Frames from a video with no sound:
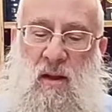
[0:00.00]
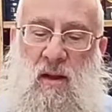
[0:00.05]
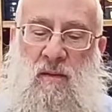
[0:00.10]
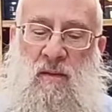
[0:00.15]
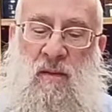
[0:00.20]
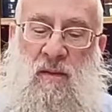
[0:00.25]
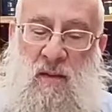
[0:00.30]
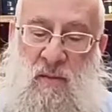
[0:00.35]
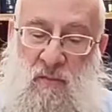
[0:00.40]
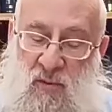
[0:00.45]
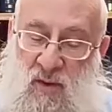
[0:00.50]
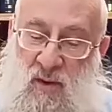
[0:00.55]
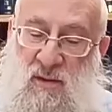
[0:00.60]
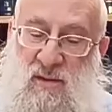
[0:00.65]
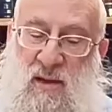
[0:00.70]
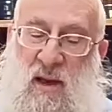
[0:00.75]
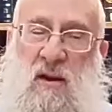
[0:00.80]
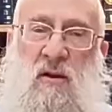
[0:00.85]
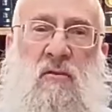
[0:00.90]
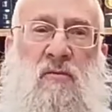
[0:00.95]
Then they bring a
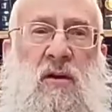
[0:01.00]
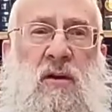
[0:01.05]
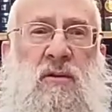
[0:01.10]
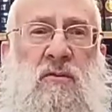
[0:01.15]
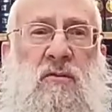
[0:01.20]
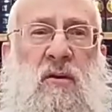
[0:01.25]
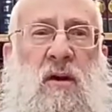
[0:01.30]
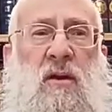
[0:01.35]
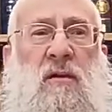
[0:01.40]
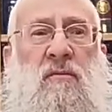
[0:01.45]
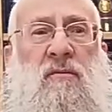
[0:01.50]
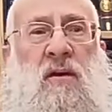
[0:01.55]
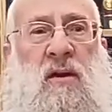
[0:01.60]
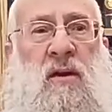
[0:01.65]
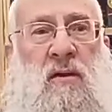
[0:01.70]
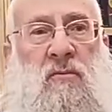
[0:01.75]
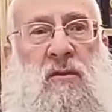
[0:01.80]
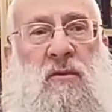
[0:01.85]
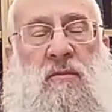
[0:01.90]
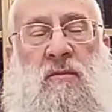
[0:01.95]
sacrifice, right? If
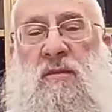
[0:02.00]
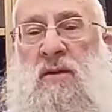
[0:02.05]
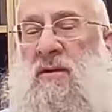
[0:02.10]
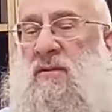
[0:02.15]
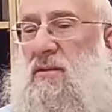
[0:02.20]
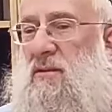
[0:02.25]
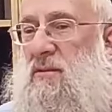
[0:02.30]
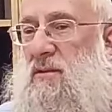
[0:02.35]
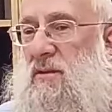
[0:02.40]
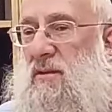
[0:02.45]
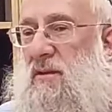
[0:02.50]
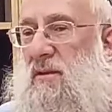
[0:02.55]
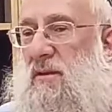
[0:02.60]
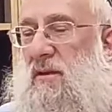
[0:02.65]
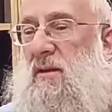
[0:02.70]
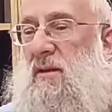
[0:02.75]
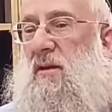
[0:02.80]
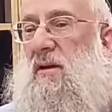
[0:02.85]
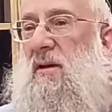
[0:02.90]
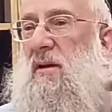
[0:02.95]
anyone does a sin
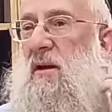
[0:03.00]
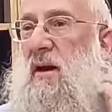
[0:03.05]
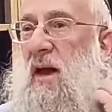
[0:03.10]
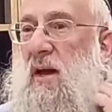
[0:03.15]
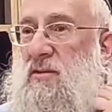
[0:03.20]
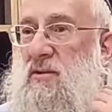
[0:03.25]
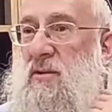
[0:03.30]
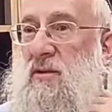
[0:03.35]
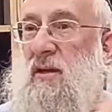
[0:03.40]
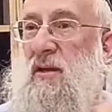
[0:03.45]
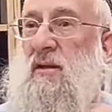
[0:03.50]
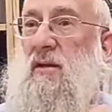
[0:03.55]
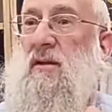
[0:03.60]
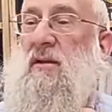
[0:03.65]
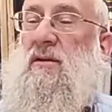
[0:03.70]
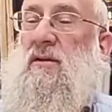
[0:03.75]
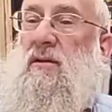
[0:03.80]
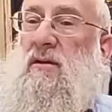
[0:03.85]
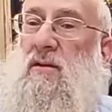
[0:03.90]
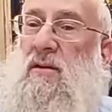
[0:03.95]

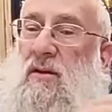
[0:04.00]
accidentally,